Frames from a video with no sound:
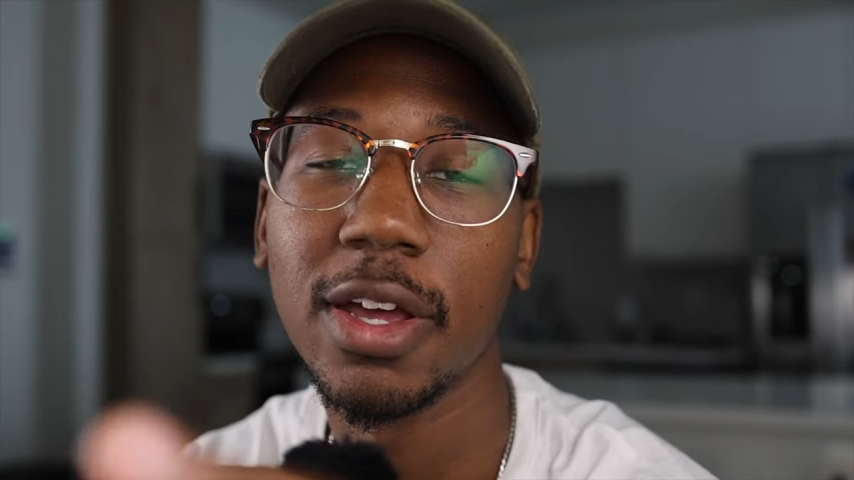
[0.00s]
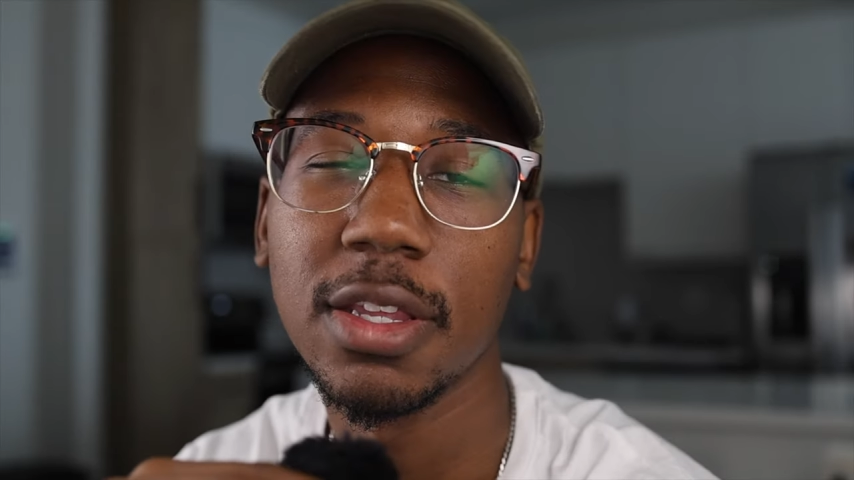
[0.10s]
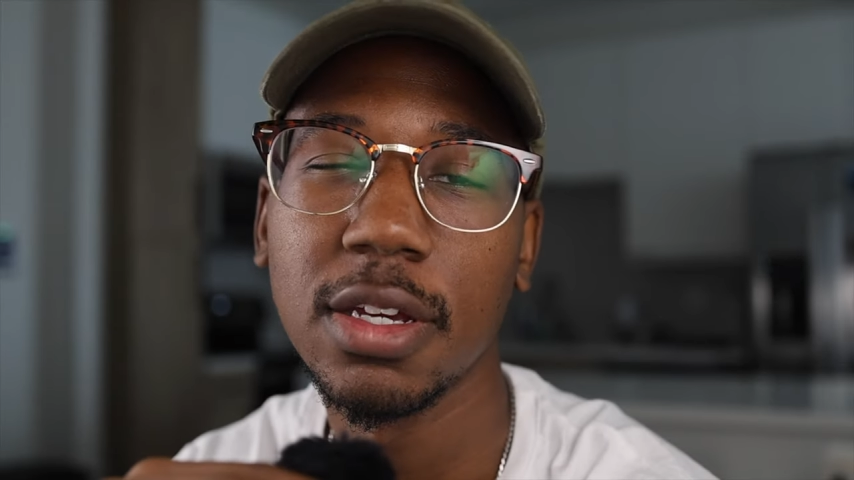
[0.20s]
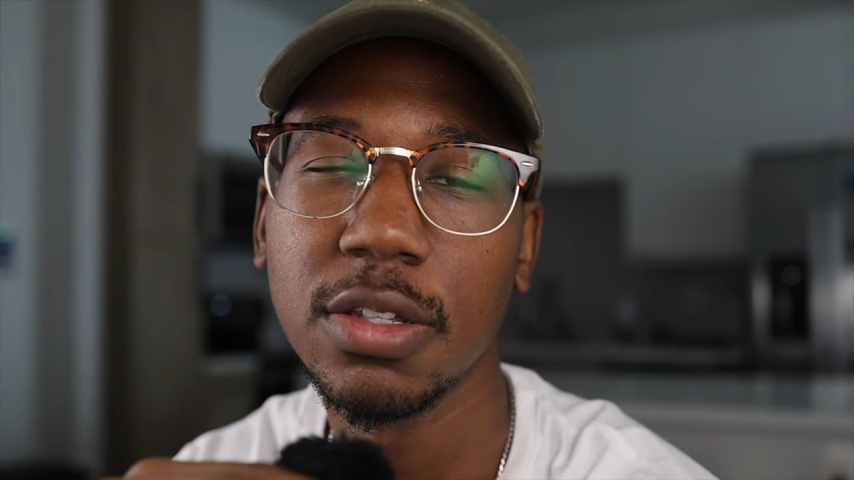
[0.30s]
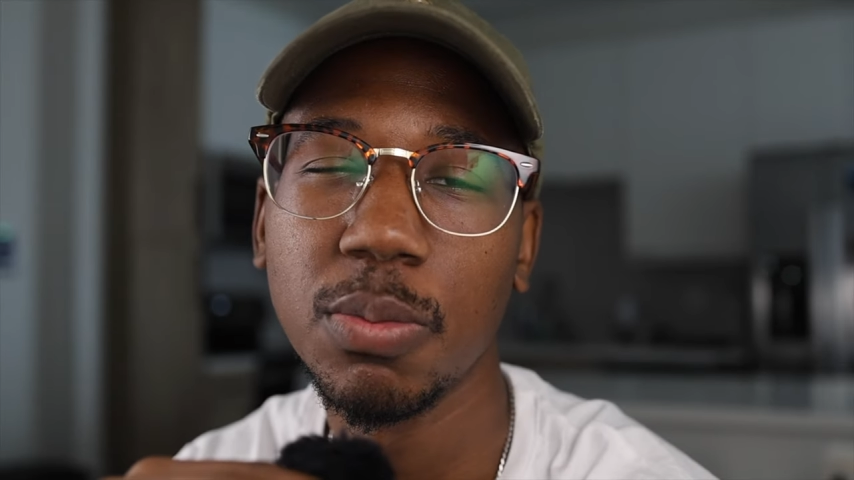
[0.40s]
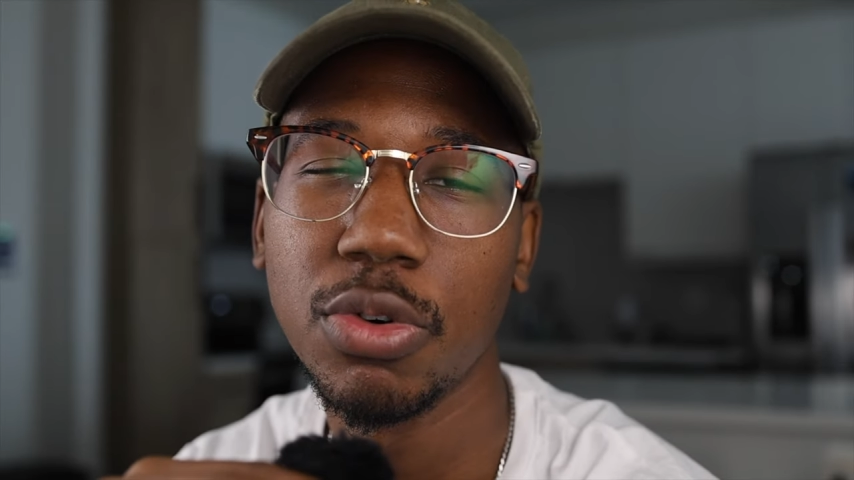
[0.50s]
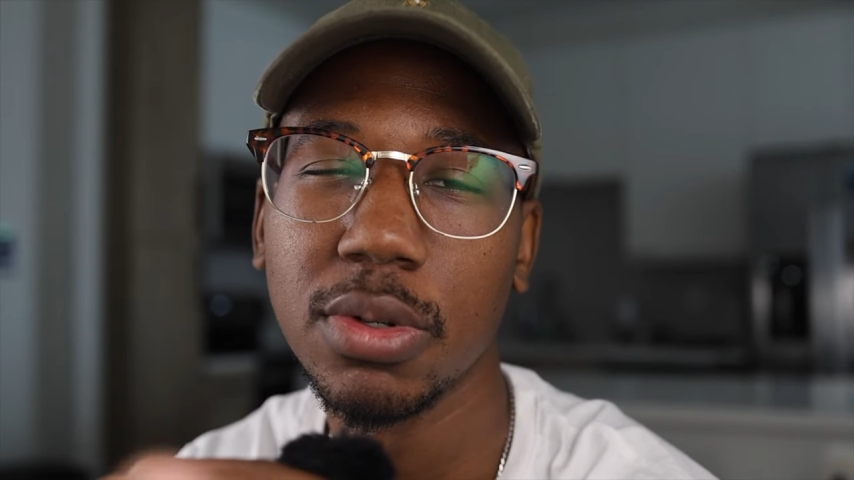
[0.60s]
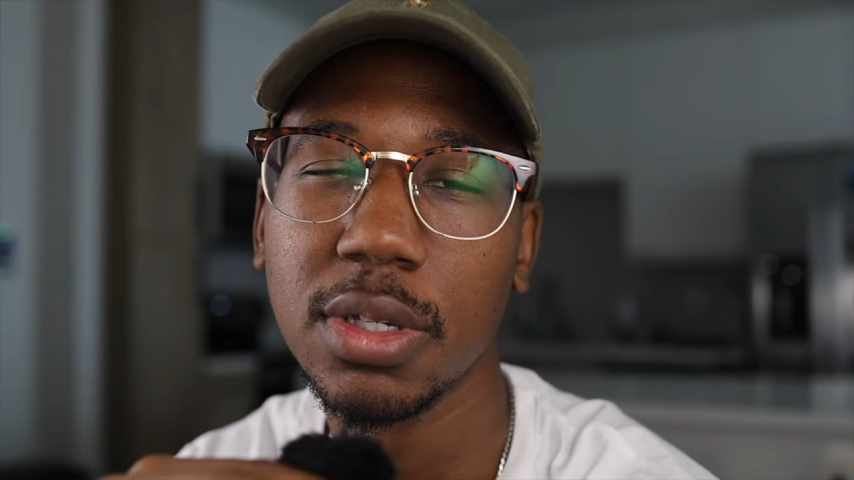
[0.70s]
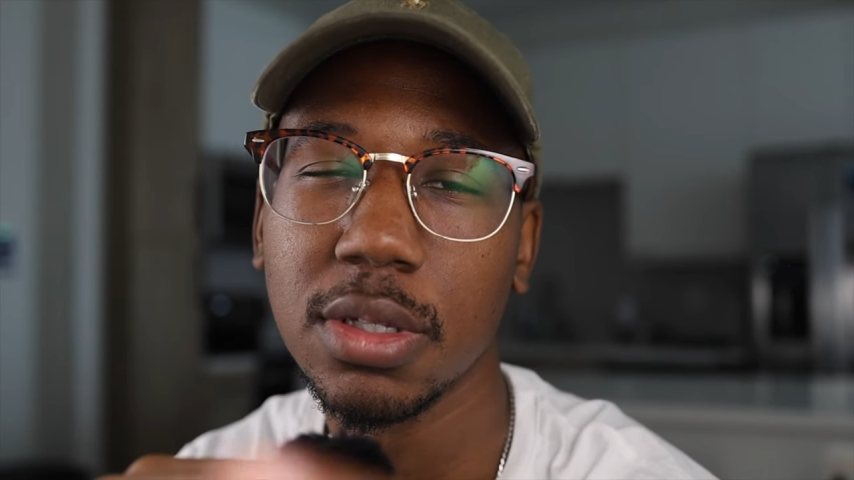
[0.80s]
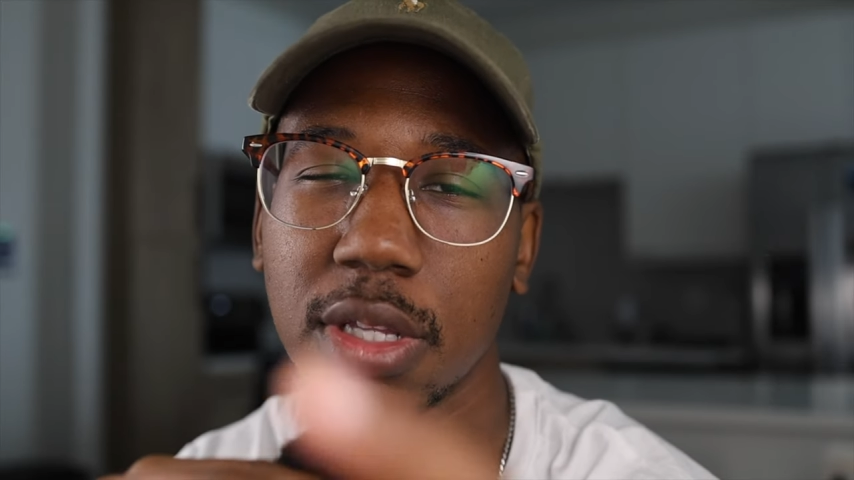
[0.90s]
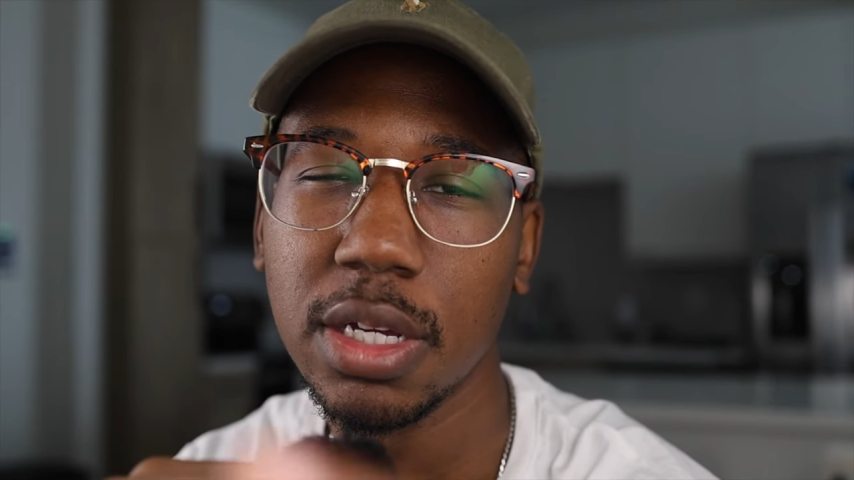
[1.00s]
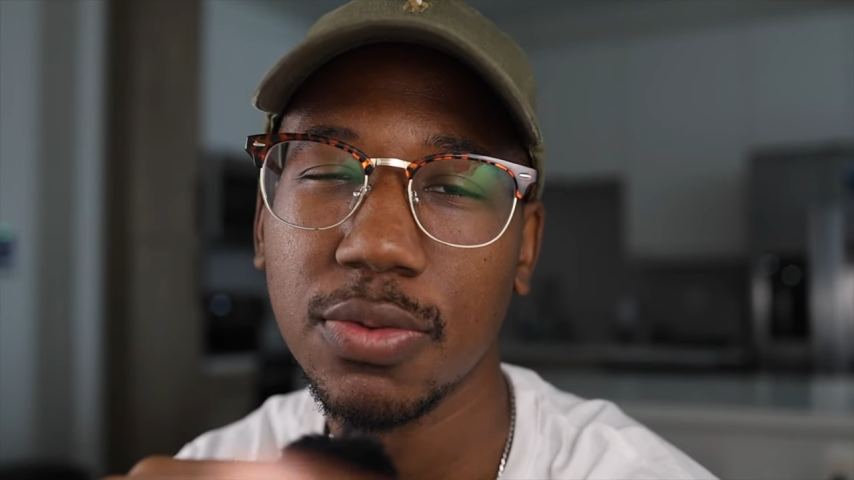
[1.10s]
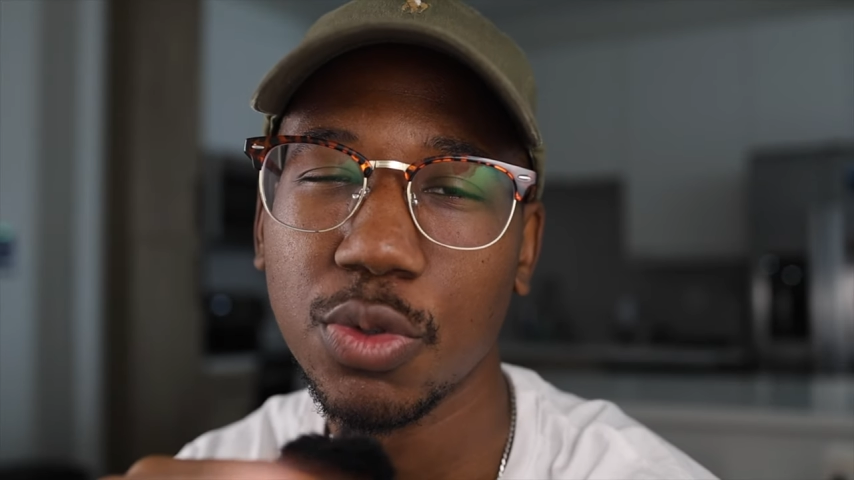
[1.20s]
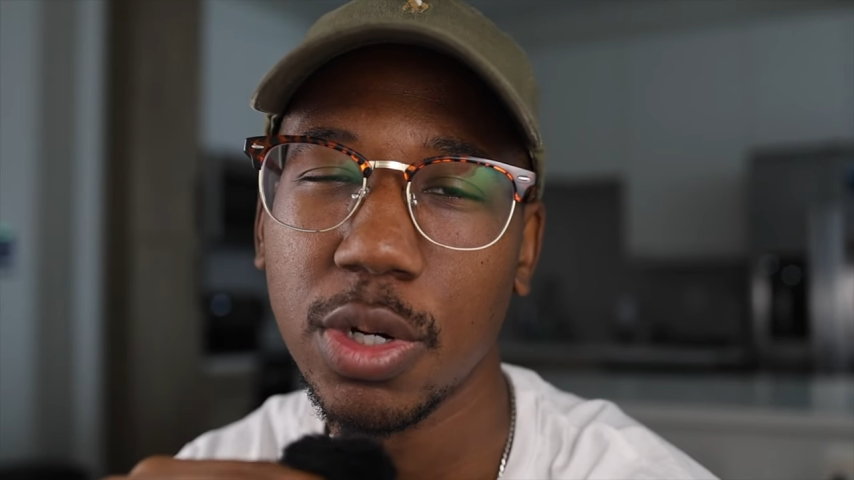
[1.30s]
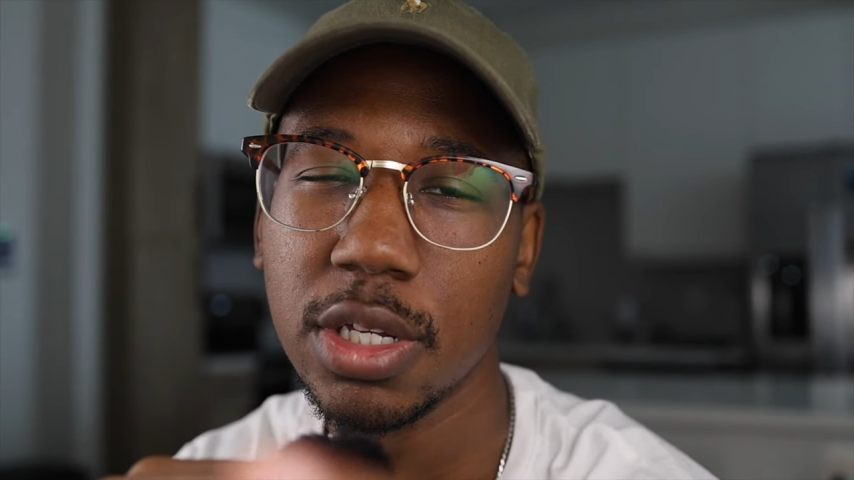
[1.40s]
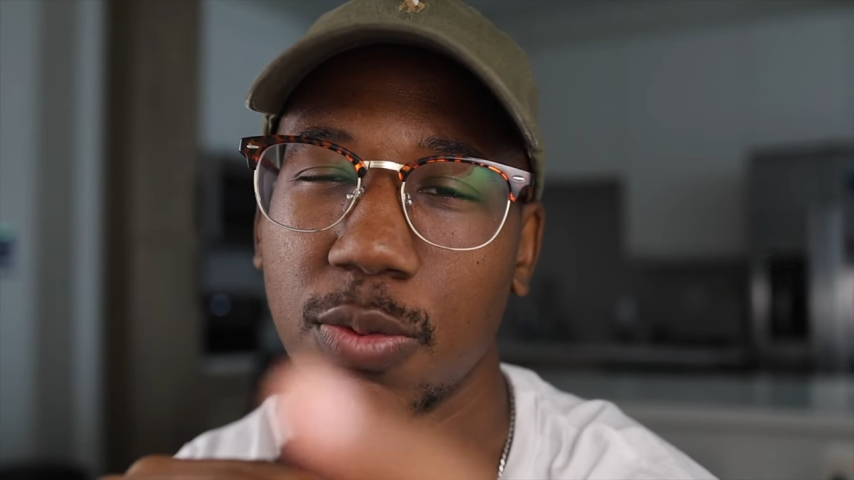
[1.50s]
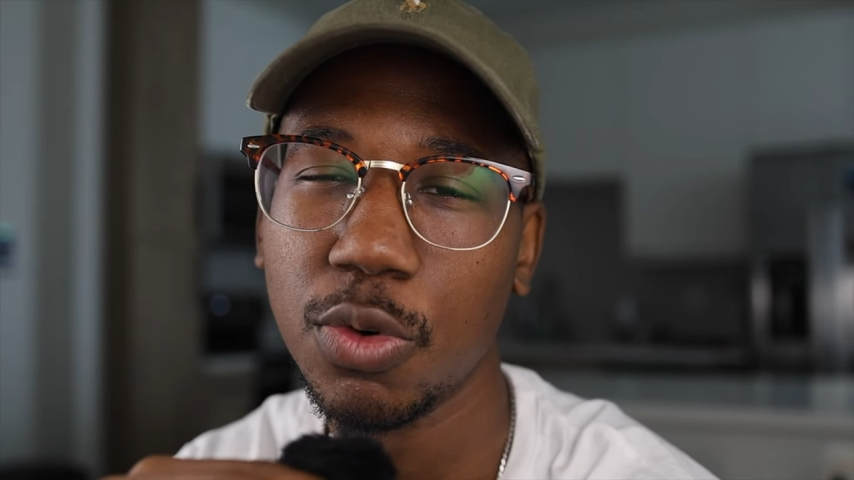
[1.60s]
I think it's important to think of trades